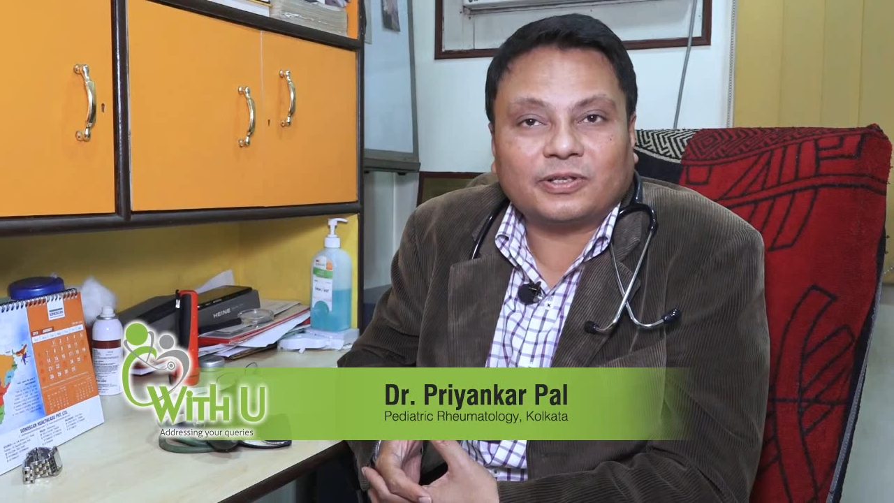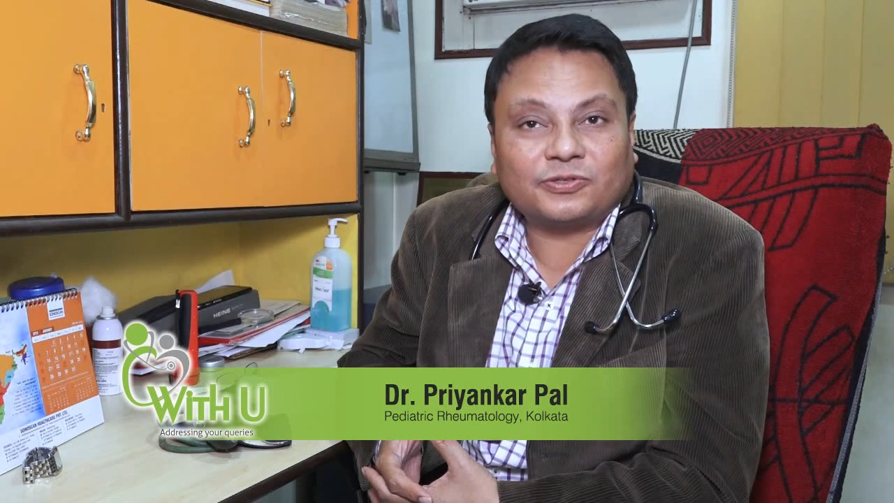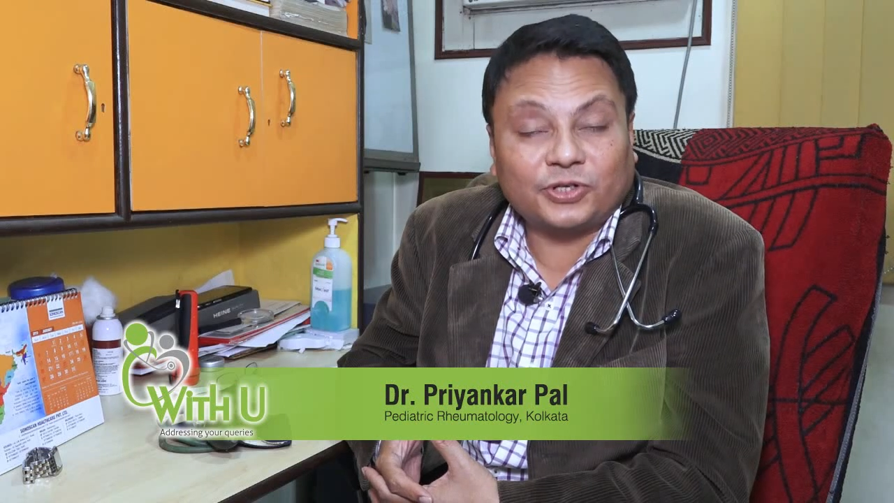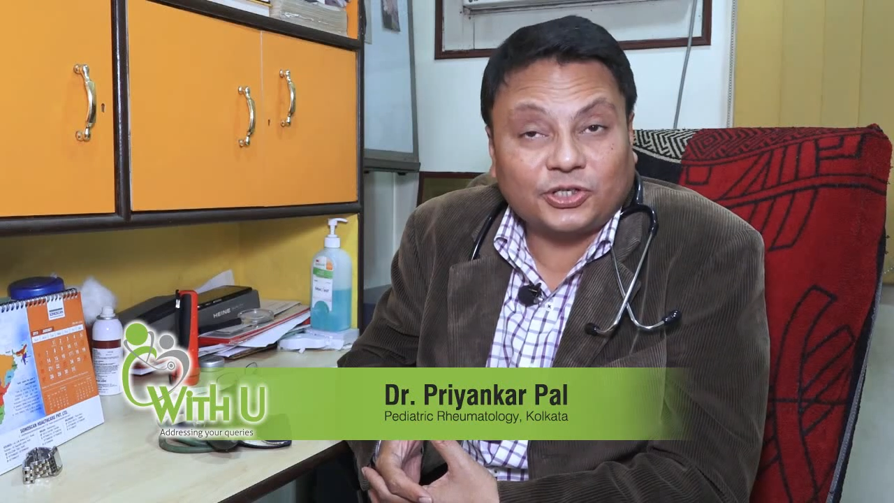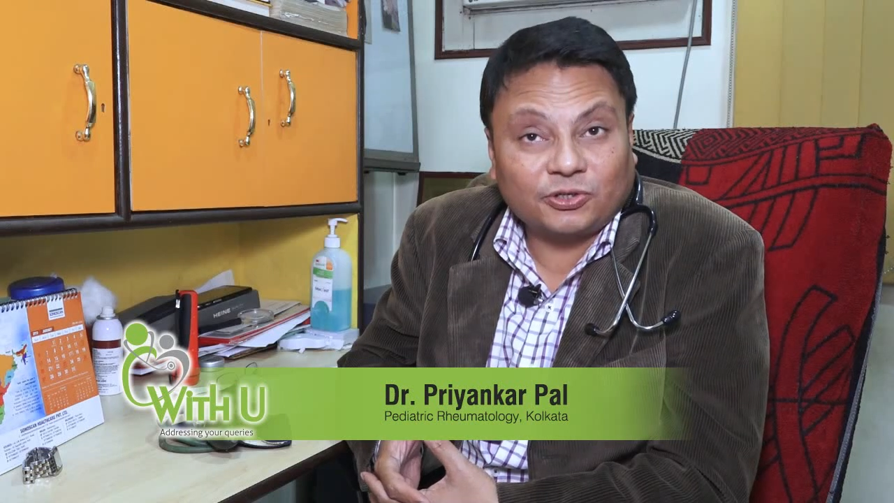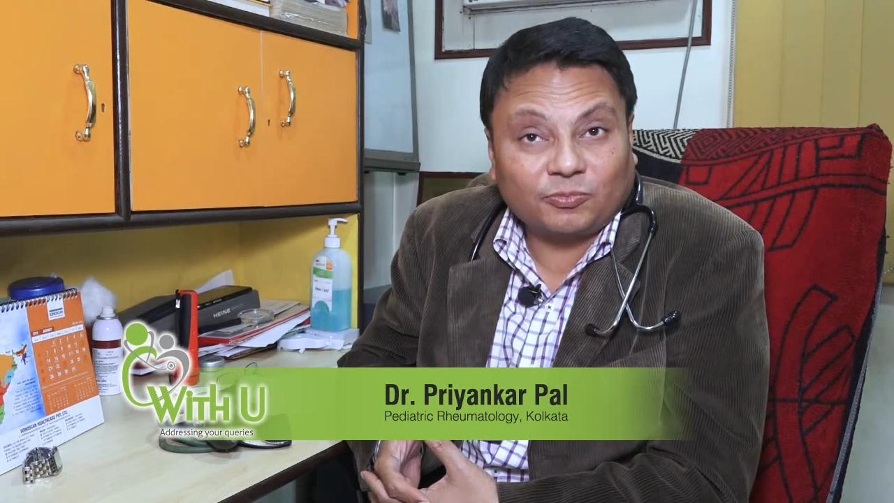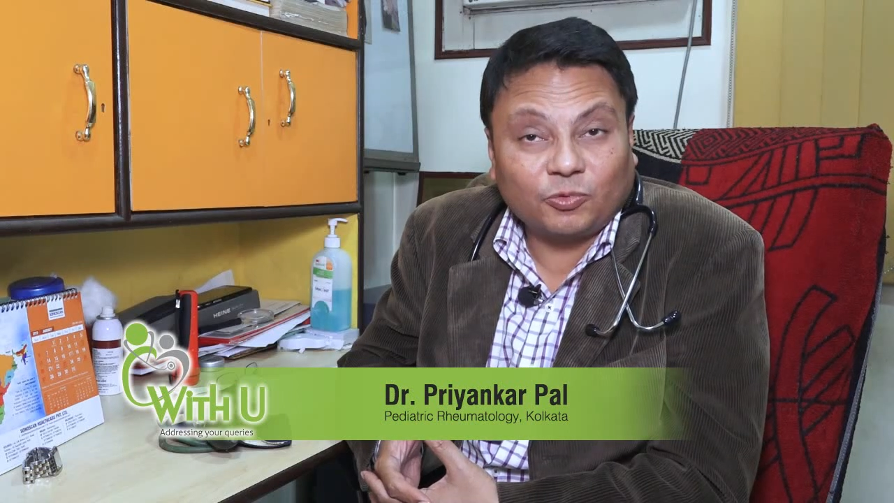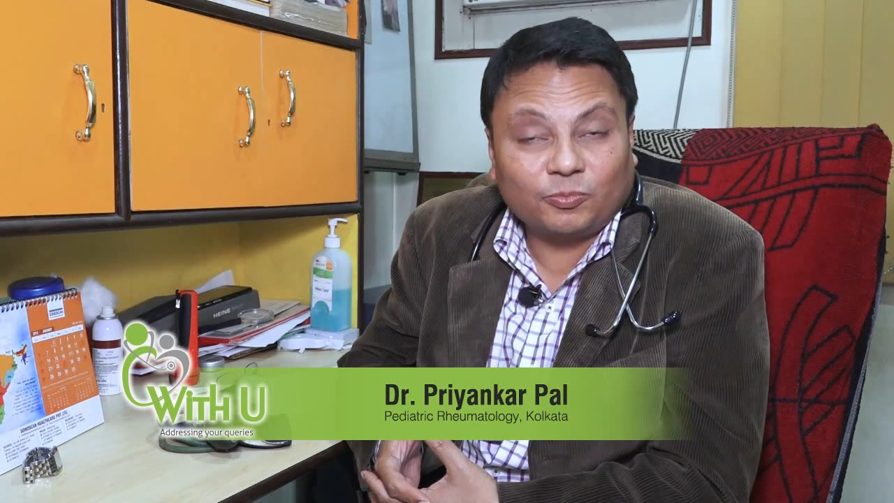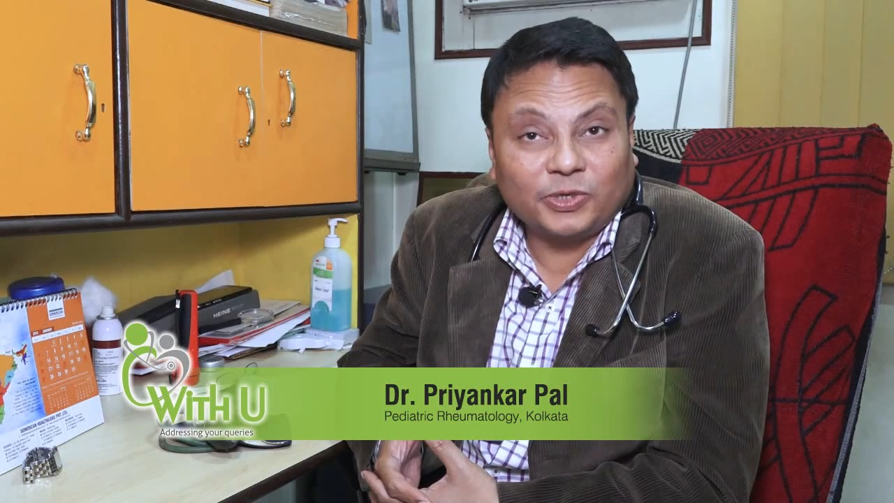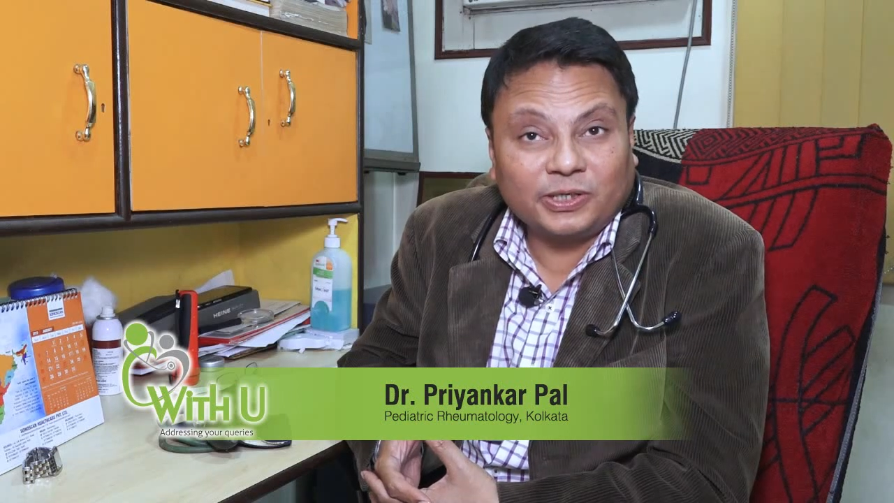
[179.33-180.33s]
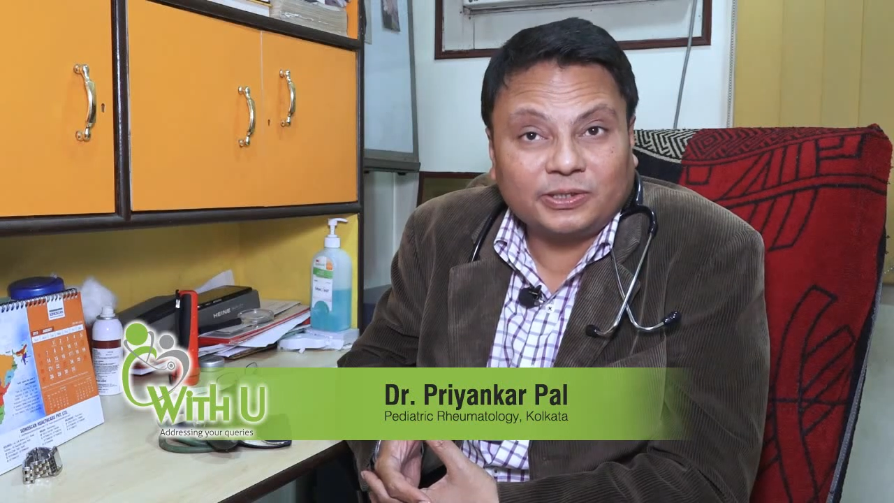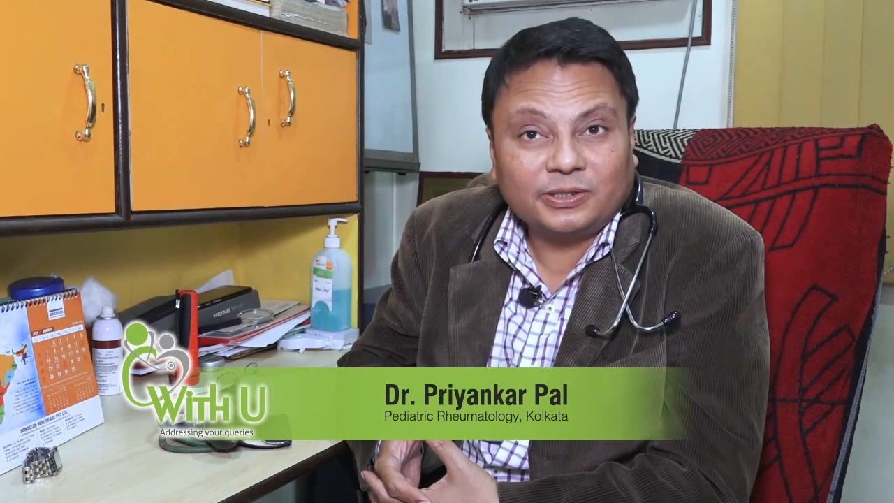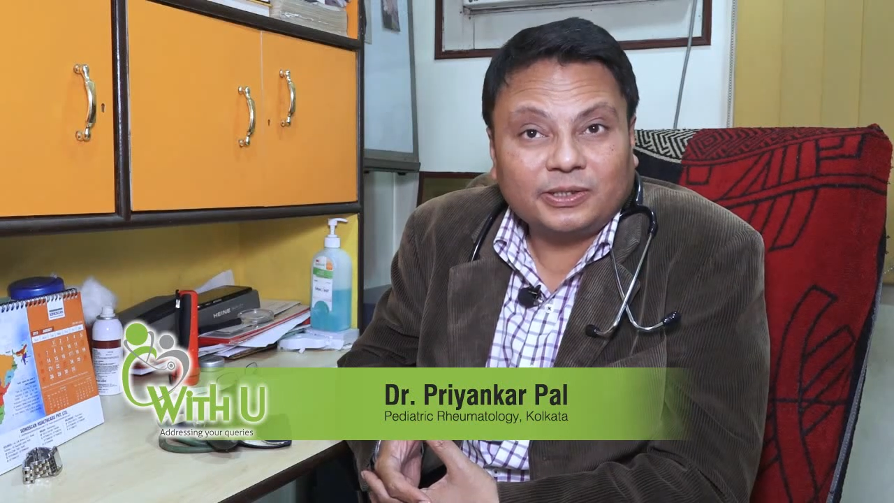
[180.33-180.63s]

restriction of movement,